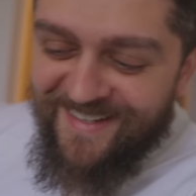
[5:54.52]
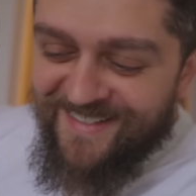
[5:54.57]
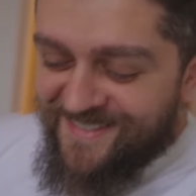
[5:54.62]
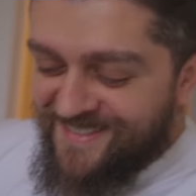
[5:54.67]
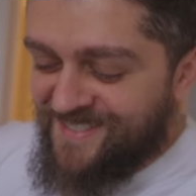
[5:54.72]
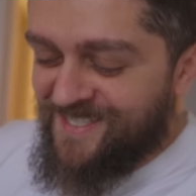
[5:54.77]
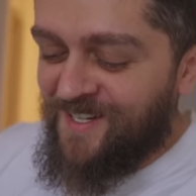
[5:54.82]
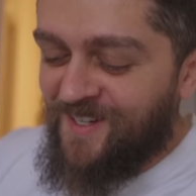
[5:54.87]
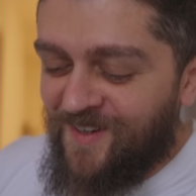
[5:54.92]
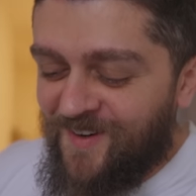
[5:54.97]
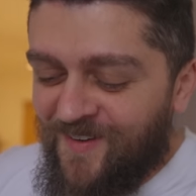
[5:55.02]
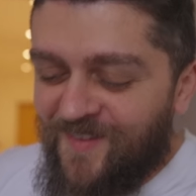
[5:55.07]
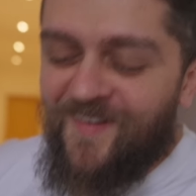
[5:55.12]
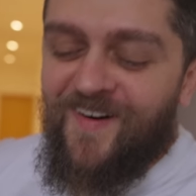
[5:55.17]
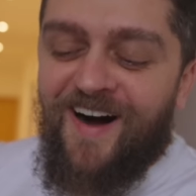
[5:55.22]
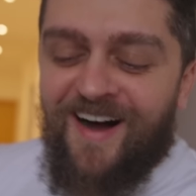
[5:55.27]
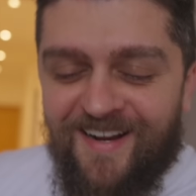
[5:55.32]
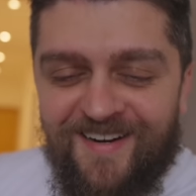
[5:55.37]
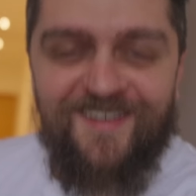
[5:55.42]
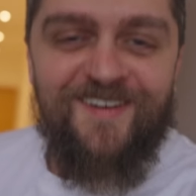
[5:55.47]

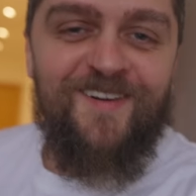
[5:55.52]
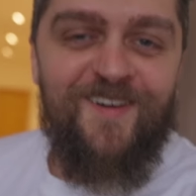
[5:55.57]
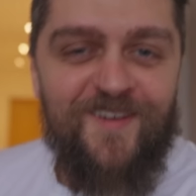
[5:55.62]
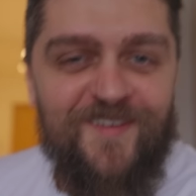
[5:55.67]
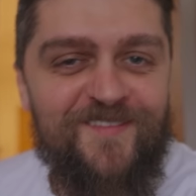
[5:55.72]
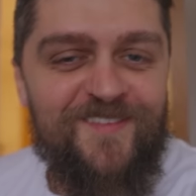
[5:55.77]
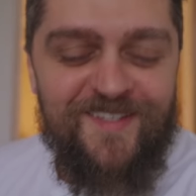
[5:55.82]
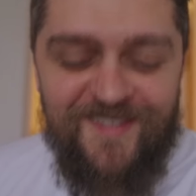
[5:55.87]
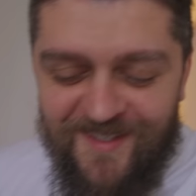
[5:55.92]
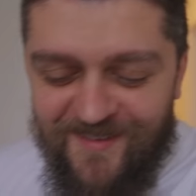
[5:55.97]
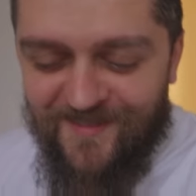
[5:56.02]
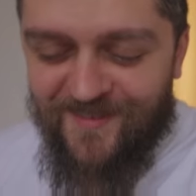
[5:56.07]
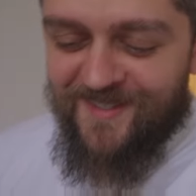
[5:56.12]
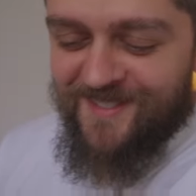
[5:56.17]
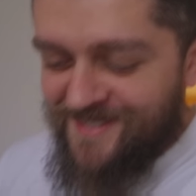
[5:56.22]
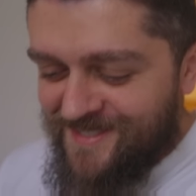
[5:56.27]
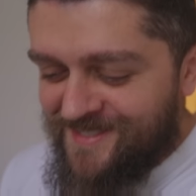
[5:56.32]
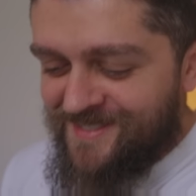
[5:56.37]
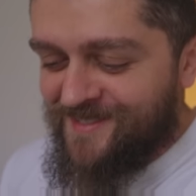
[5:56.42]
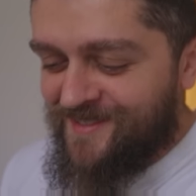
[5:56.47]
so I don't know if the
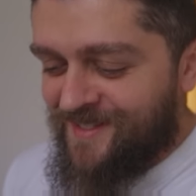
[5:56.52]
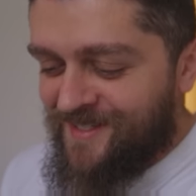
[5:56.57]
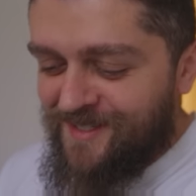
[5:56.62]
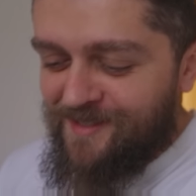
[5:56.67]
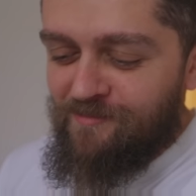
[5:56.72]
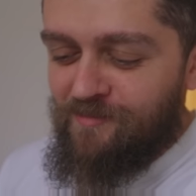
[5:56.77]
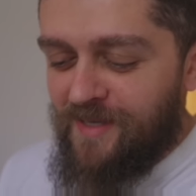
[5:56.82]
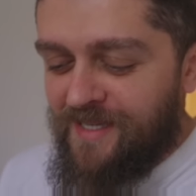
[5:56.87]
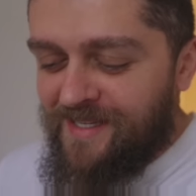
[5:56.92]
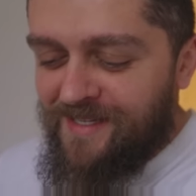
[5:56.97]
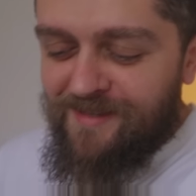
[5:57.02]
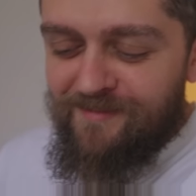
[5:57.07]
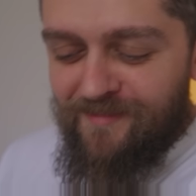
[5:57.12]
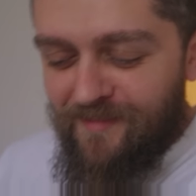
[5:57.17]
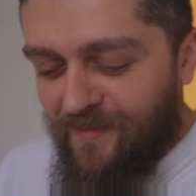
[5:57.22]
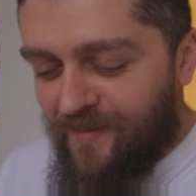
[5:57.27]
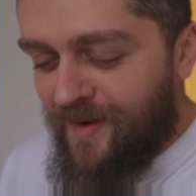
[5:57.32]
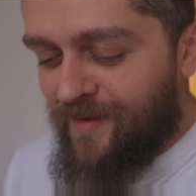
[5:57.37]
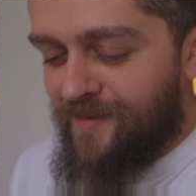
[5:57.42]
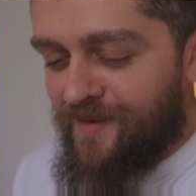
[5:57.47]
difference is gonna be
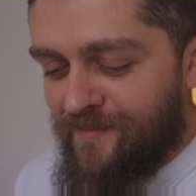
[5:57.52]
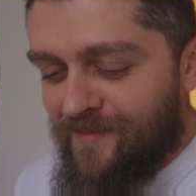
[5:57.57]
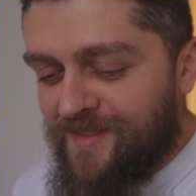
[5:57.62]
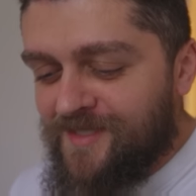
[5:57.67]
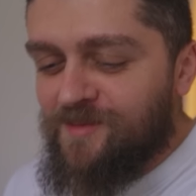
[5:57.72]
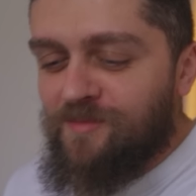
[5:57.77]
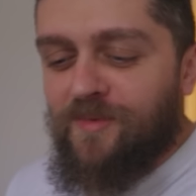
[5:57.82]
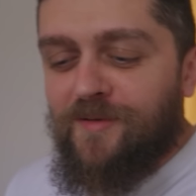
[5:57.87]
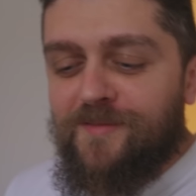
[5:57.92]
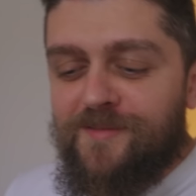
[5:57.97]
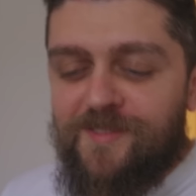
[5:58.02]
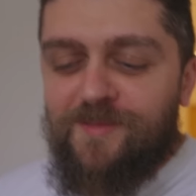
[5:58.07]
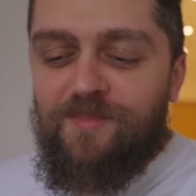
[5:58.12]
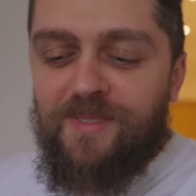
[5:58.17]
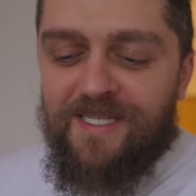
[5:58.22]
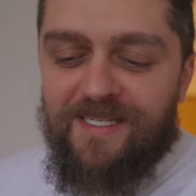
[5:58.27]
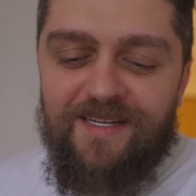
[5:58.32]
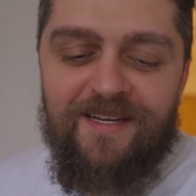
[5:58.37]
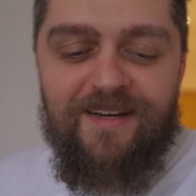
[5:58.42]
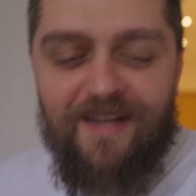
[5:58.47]
very visible to me,